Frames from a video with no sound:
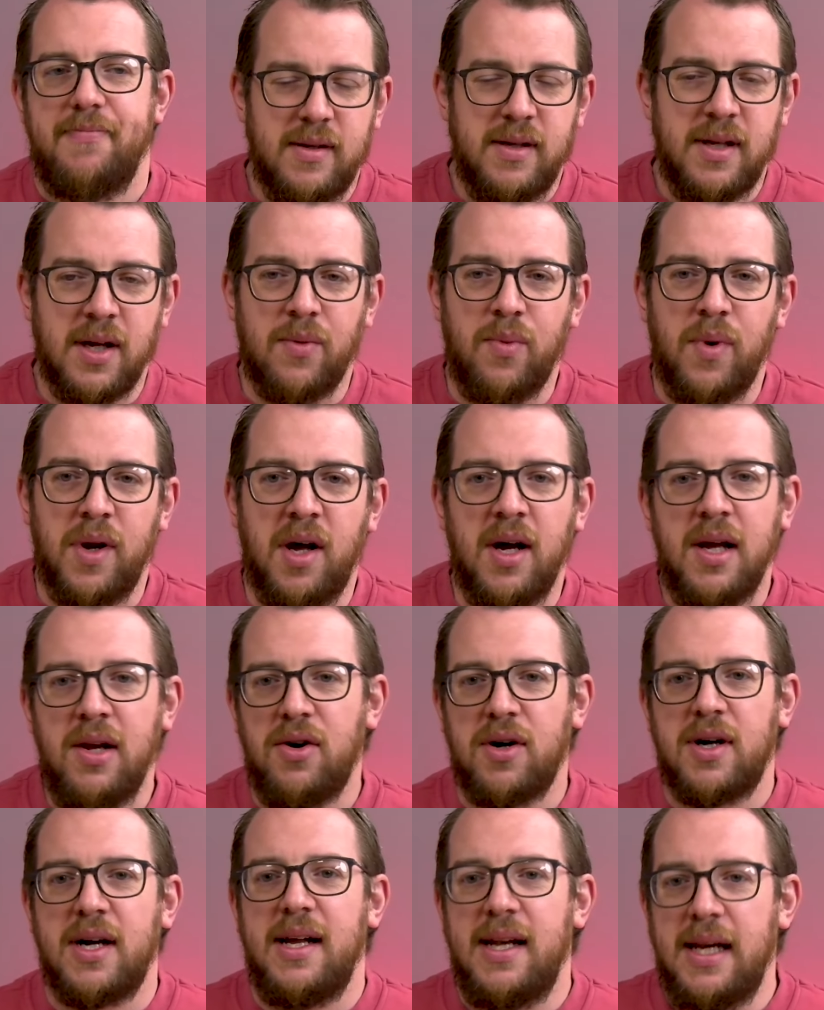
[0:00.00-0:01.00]
Like, when I
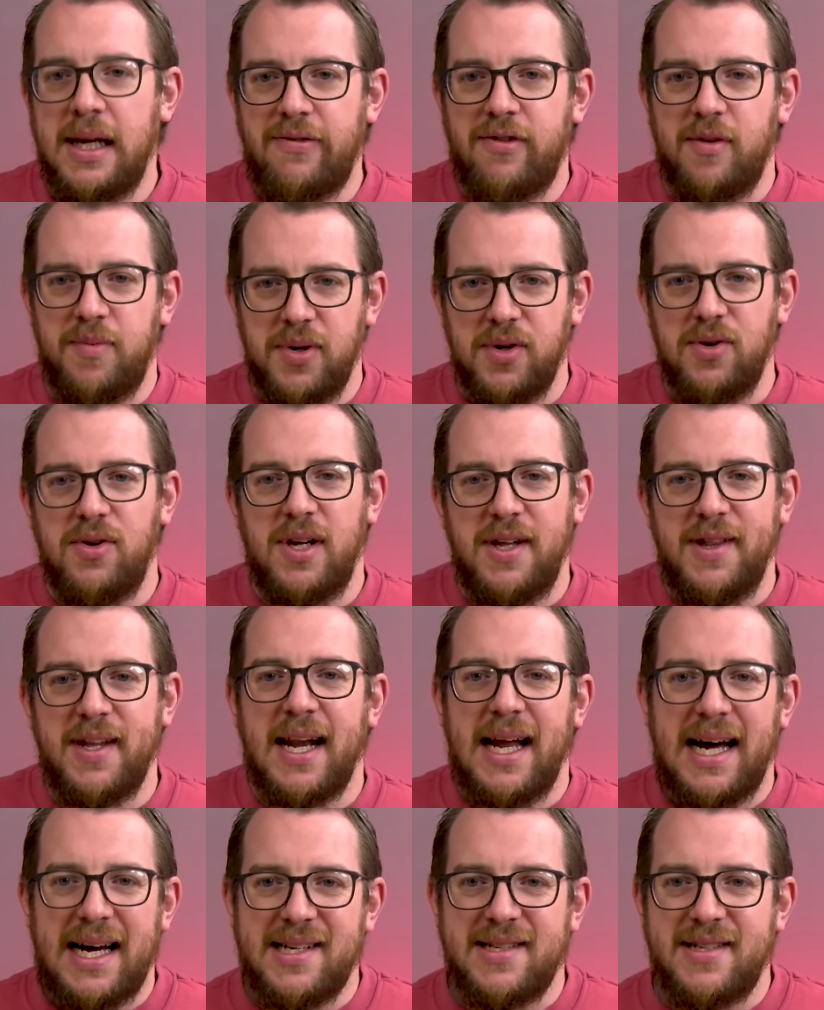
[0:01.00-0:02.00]
look at Liverpool in the
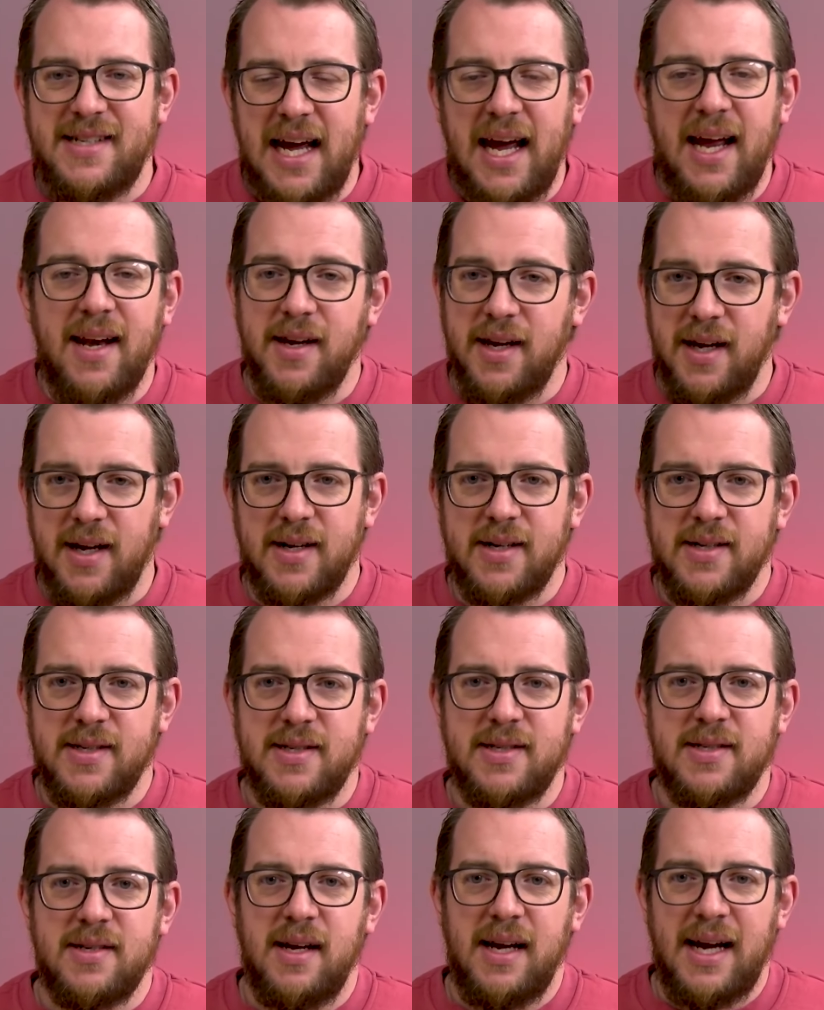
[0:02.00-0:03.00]
last 10 years